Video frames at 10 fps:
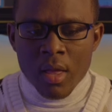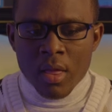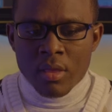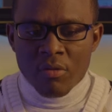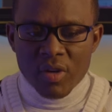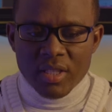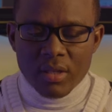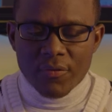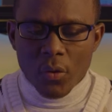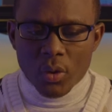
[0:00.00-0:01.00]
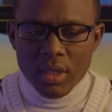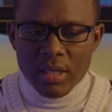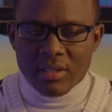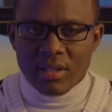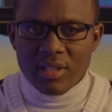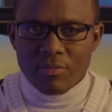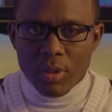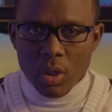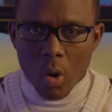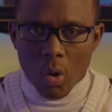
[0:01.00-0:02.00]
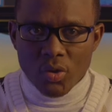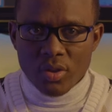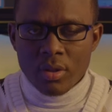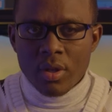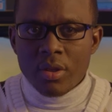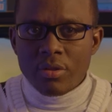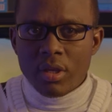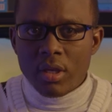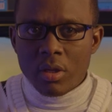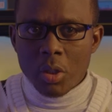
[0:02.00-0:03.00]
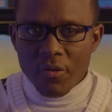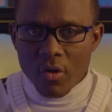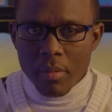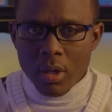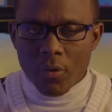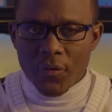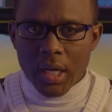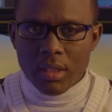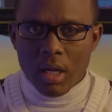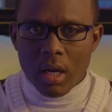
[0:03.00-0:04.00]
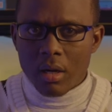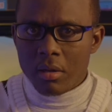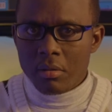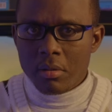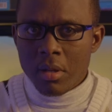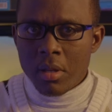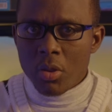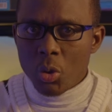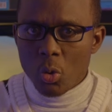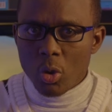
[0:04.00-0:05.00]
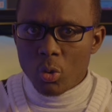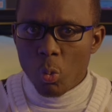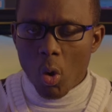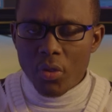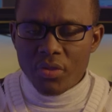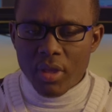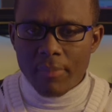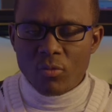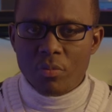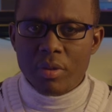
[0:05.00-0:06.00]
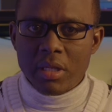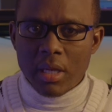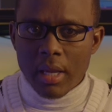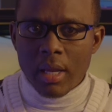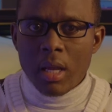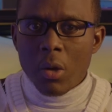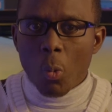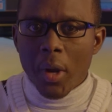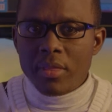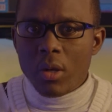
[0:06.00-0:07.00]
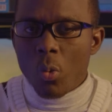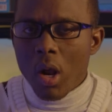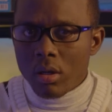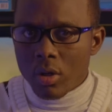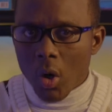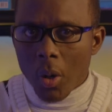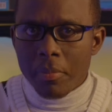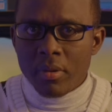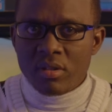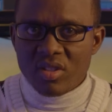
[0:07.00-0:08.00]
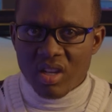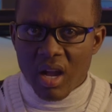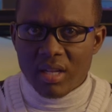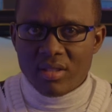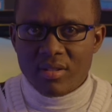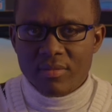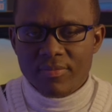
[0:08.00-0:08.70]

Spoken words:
The reason for this is because the government of Qatar do not want them to be there when the World Cup starts.